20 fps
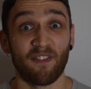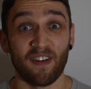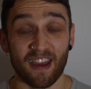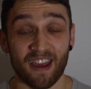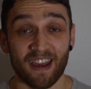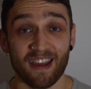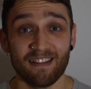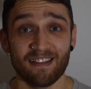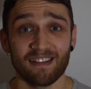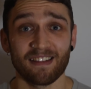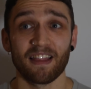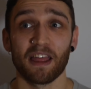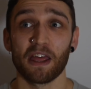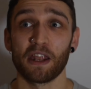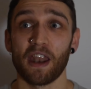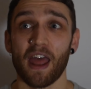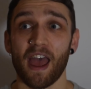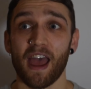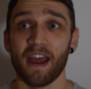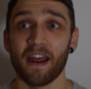it is,
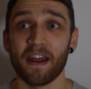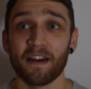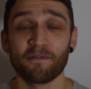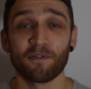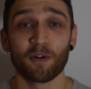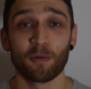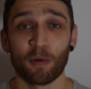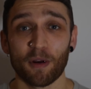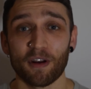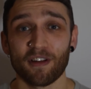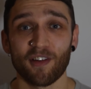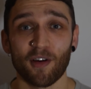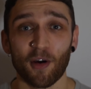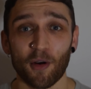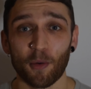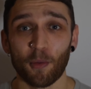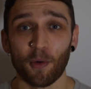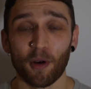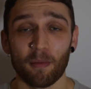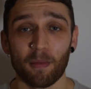then everybody's going
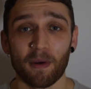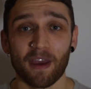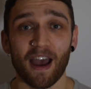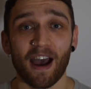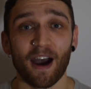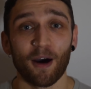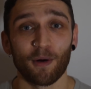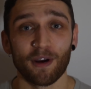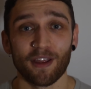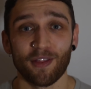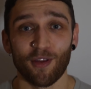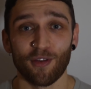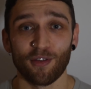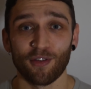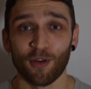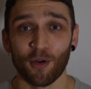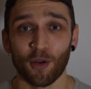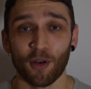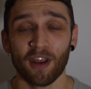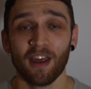to want to be out in the
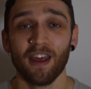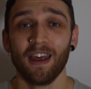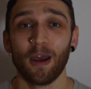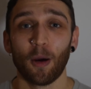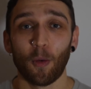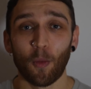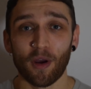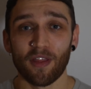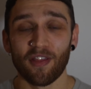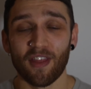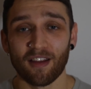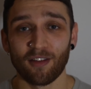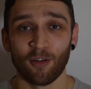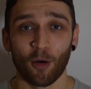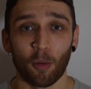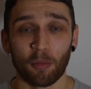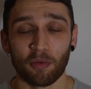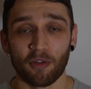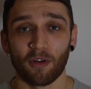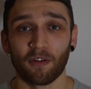sun with their
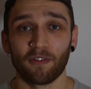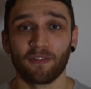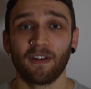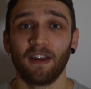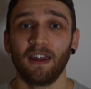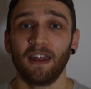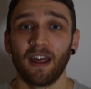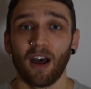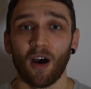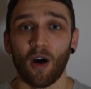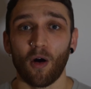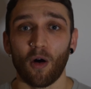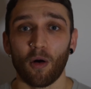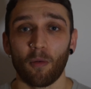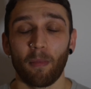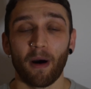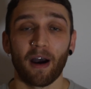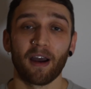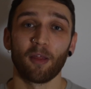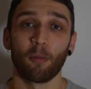tops off or
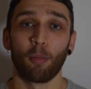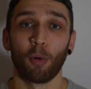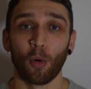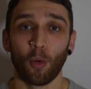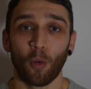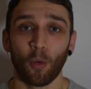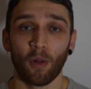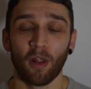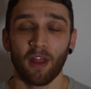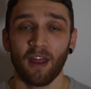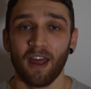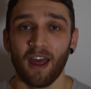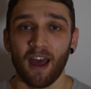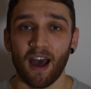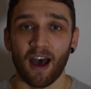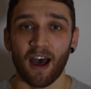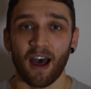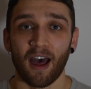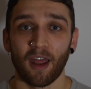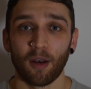by the pool,
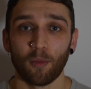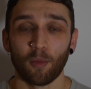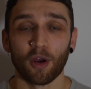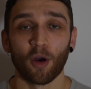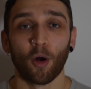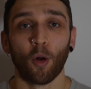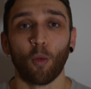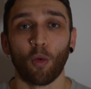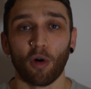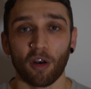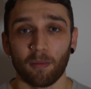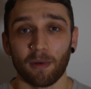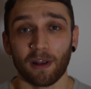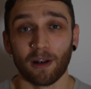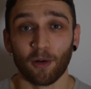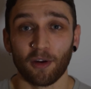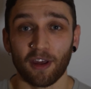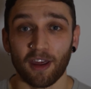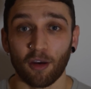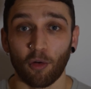and we all want to be
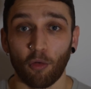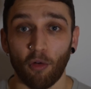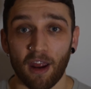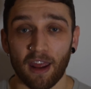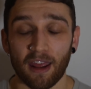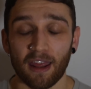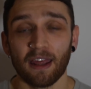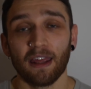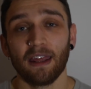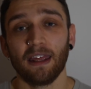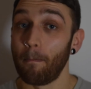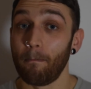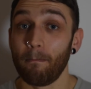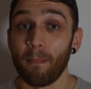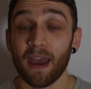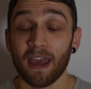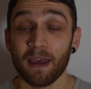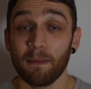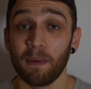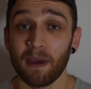looking great.
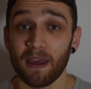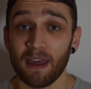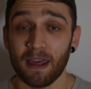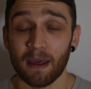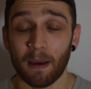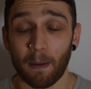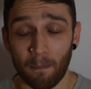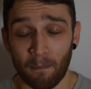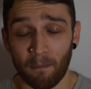Maybe